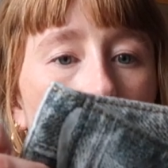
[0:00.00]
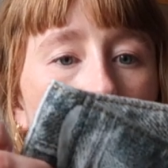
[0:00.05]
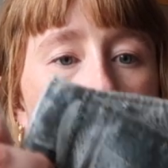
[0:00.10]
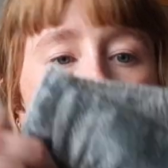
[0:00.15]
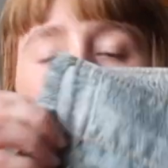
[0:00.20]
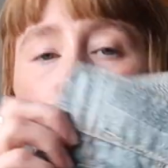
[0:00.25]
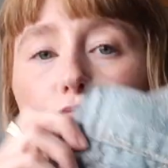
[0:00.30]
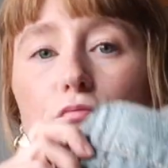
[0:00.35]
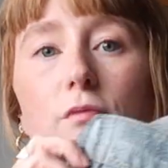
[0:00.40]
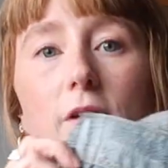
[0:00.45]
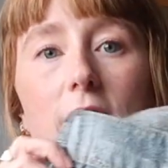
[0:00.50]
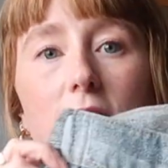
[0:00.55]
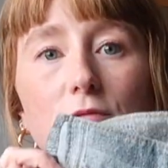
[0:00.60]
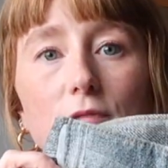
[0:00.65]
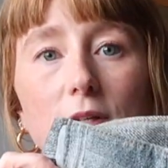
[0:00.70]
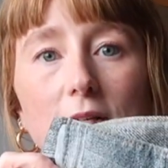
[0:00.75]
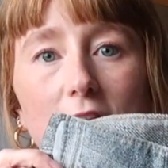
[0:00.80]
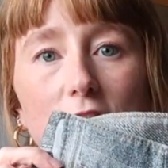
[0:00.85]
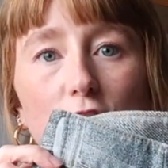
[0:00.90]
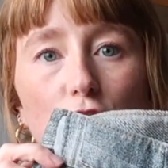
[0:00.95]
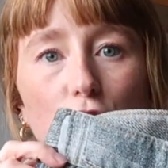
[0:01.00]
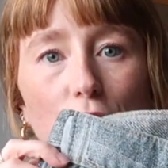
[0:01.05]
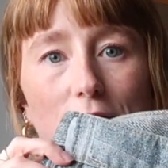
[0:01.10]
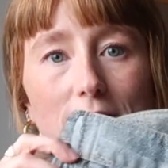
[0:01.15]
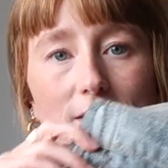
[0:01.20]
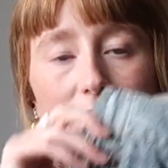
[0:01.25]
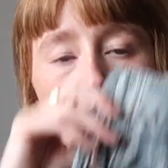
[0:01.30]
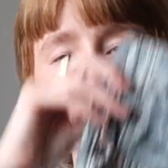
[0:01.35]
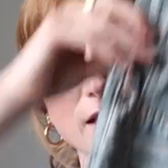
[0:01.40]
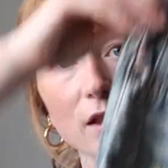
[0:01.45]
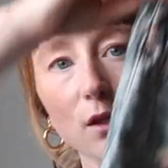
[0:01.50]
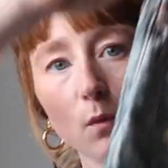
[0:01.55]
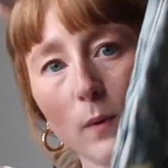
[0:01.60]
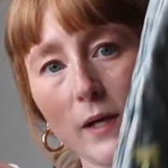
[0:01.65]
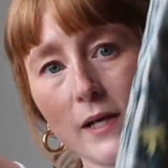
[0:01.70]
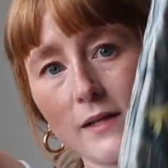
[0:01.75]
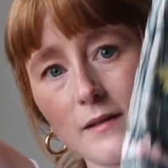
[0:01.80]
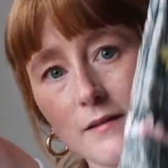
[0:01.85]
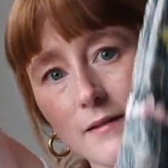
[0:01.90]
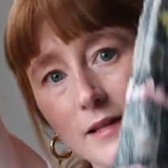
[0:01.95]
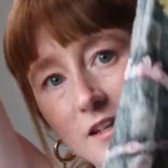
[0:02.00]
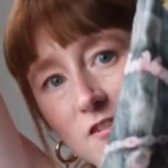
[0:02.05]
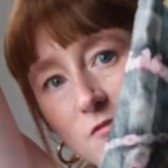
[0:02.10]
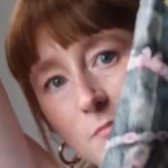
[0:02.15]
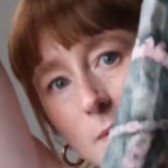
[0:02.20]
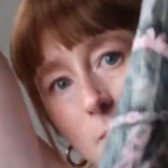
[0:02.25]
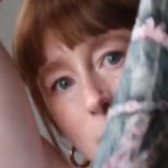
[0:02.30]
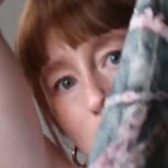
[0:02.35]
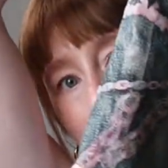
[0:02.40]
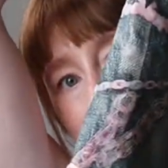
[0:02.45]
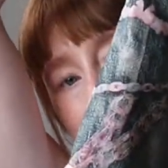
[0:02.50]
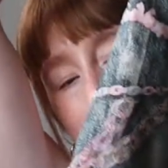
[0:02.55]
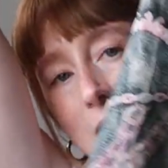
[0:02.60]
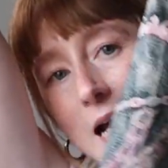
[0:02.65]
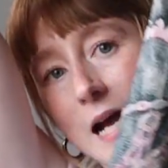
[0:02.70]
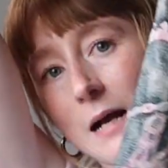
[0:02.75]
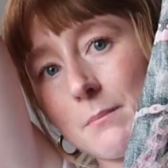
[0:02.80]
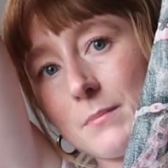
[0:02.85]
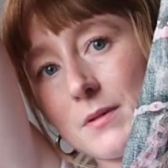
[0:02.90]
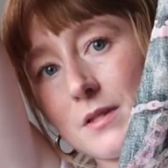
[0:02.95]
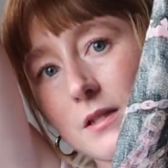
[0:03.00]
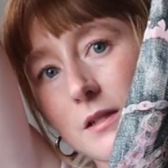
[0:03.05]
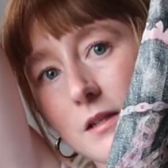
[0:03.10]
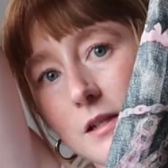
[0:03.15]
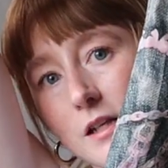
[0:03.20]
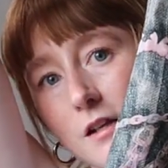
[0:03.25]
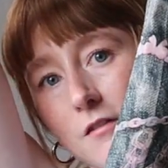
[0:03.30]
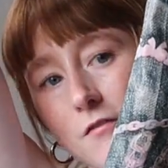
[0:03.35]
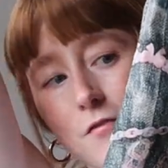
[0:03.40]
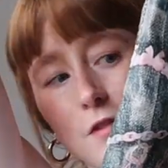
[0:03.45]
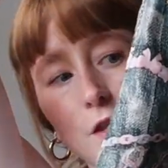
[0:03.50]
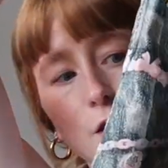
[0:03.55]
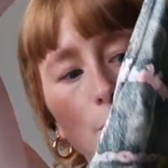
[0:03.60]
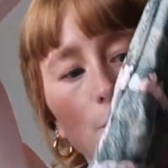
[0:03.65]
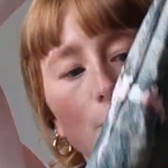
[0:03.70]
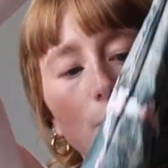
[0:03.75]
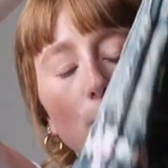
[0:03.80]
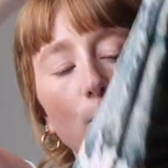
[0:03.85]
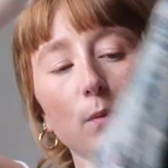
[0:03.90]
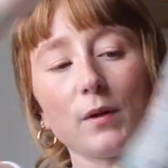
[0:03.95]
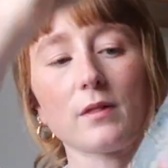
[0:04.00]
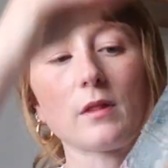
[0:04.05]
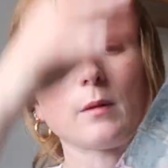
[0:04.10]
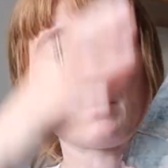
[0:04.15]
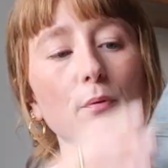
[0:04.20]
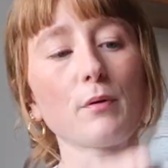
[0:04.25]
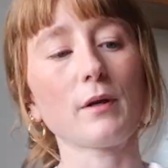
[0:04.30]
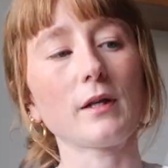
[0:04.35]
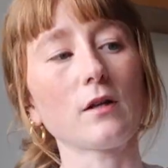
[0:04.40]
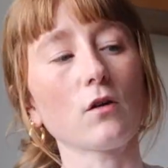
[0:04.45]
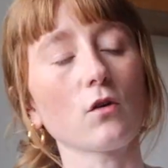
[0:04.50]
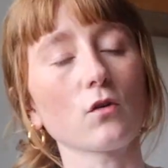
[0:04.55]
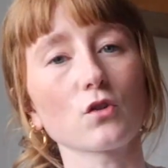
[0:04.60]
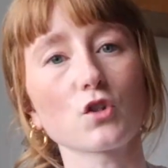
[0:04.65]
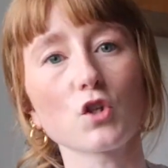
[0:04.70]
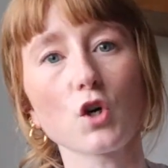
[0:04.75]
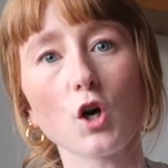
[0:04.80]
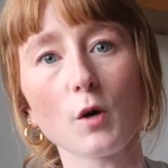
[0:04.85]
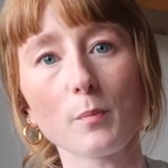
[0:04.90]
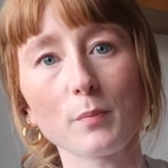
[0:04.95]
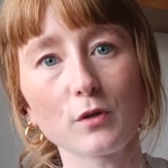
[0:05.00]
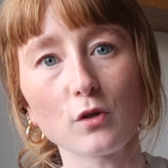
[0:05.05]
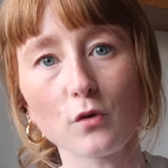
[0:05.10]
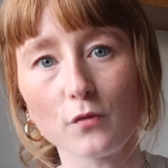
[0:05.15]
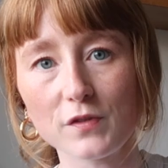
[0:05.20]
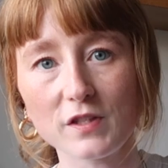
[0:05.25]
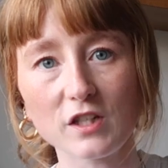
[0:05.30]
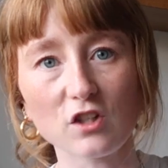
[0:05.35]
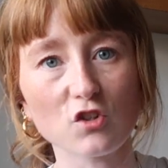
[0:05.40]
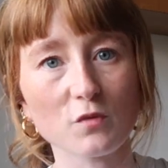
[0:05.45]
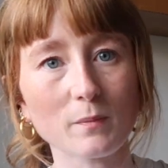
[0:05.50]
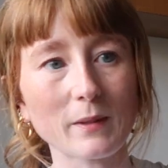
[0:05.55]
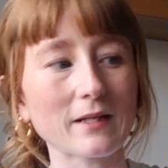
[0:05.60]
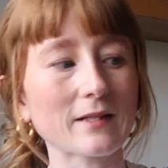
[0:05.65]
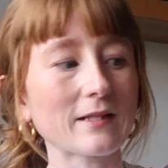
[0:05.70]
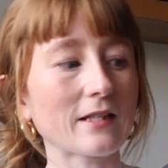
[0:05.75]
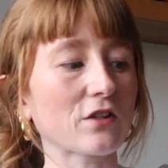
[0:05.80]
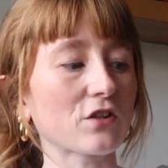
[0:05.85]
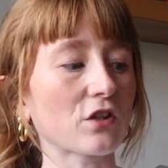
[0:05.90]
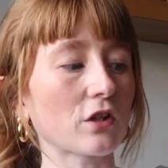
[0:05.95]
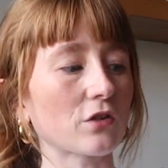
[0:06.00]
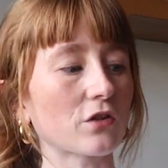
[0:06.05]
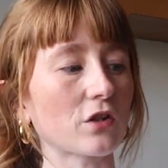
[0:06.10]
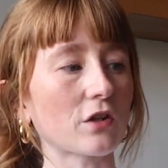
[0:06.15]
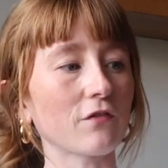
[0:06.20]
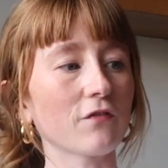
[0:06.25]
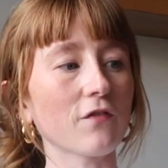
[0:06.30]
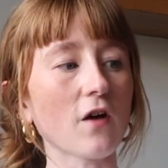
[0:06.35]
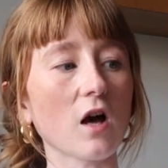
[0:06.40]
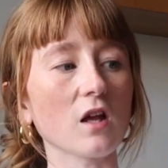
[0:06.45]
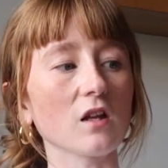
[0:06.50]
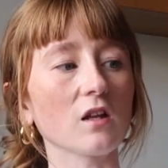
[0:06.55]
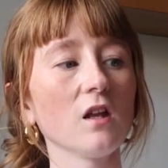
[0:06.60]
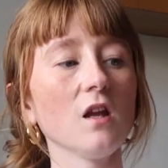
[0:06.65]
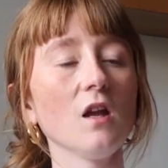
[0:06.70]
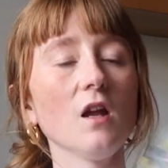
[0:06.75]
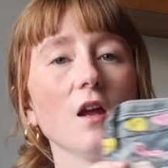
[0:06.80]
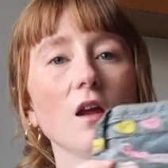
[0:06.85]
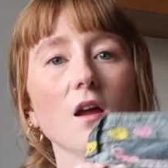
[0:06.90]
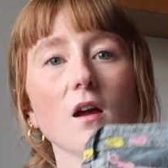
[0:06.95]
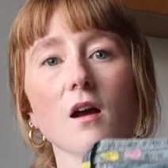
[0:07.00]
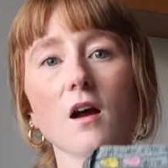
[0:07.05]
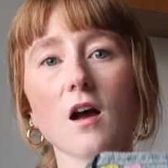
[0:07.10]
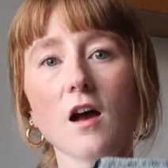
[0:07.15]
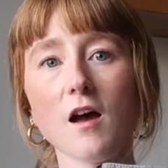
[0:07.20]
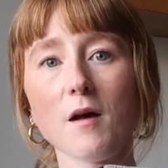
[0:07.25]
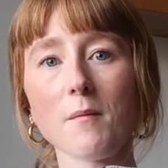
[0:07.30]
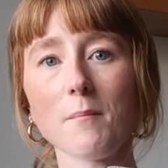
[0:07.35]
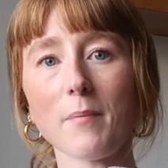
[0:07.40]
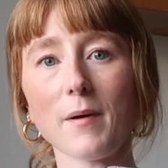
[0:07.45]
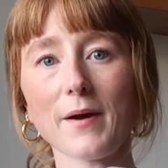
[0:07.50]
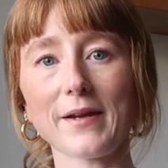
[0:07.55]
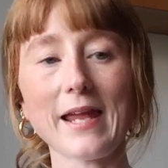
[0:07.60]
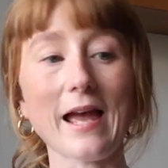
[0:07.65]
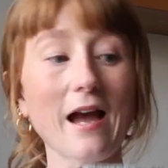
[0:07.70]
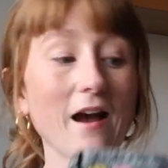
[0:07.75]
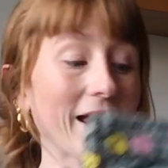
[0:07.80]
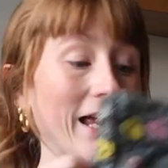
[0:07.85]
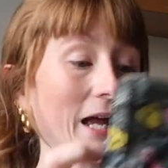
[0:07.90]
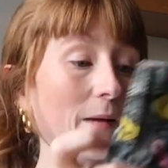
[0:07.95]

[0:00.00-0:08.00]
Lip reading: just really interesting the way that they've been made. Absolutely love them with the print on top, and obviously it just makes it so fun. But yeah, I